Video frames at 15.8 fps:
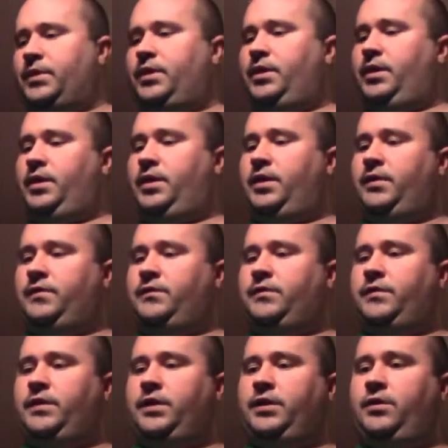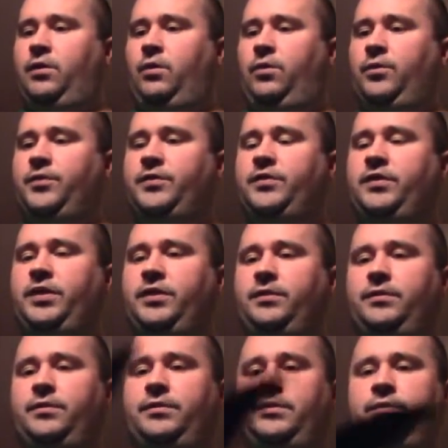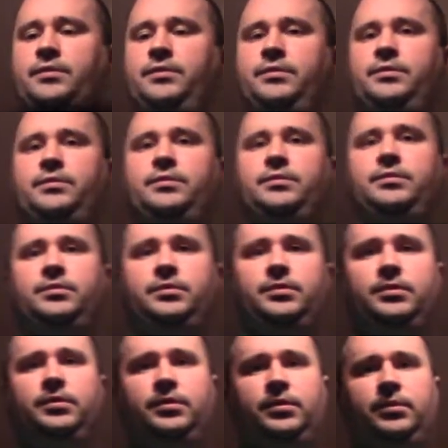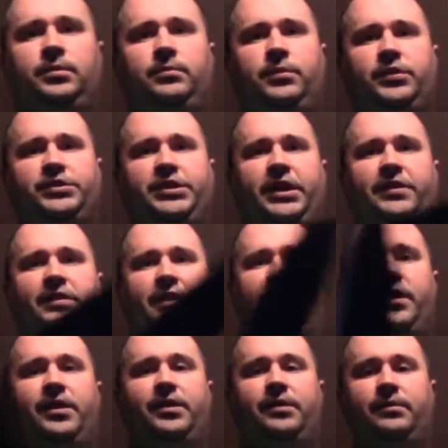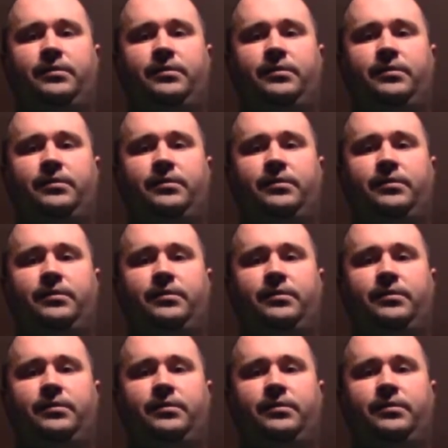is the Cold Steel Machete.